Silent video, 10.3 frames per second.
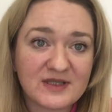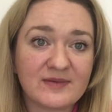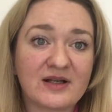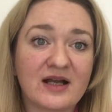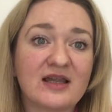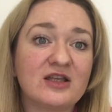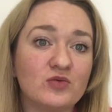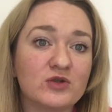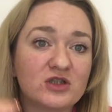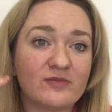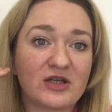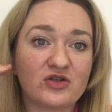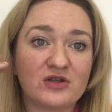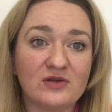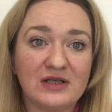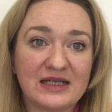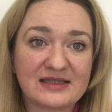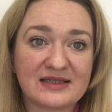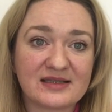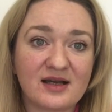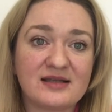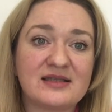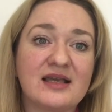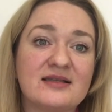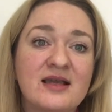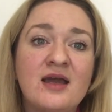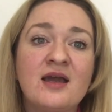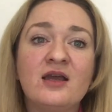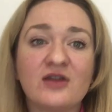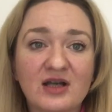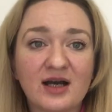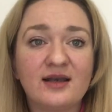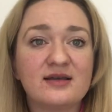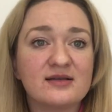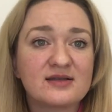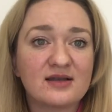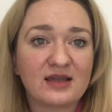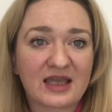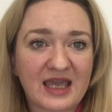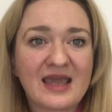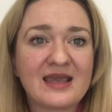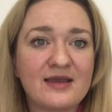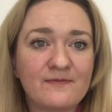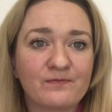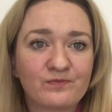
something like that, you want to make sure you list the sizes, the colors, the key,